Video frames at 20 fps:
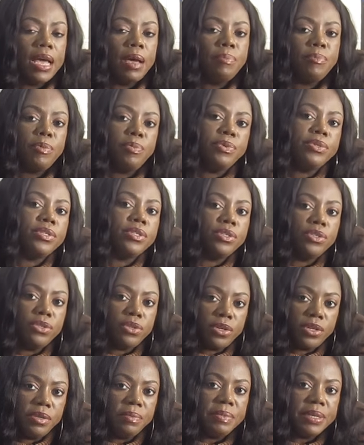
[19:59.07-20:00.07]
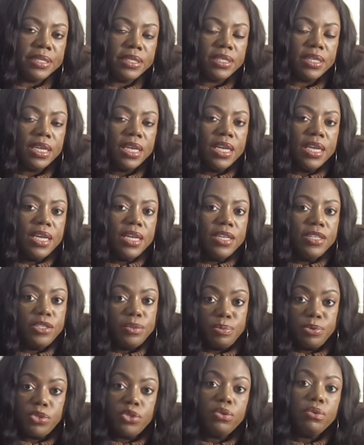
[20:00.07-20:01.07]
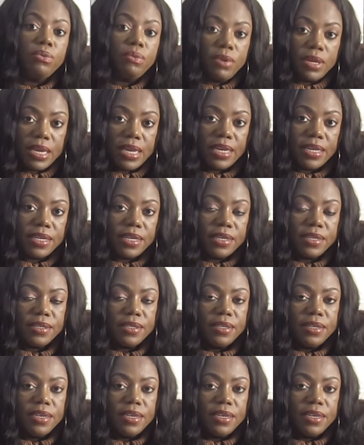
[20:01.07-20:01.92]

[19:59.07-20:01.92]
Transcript: a proposal document is supposed to look like.